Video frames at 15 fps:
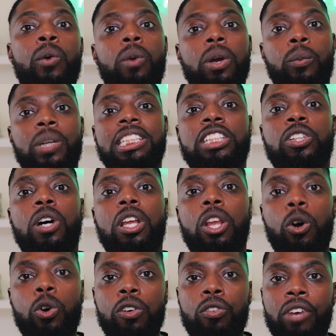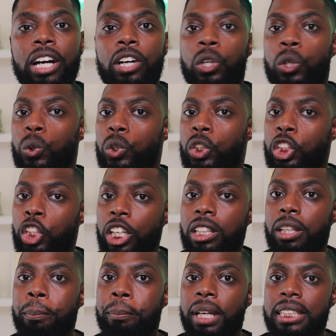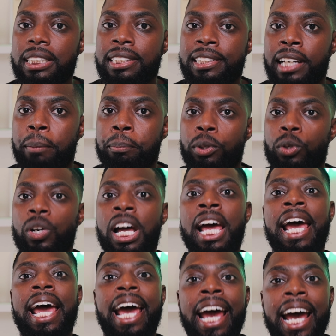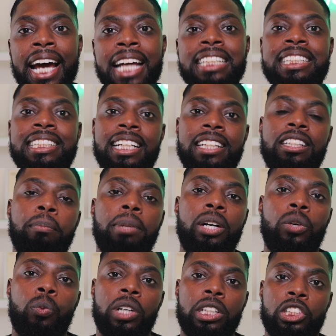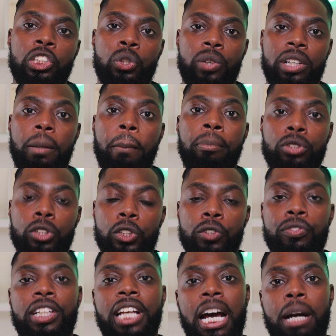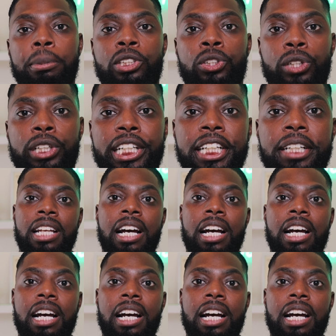We went to a local vet who took the blood sample and sent the blood work to an approved laboratory.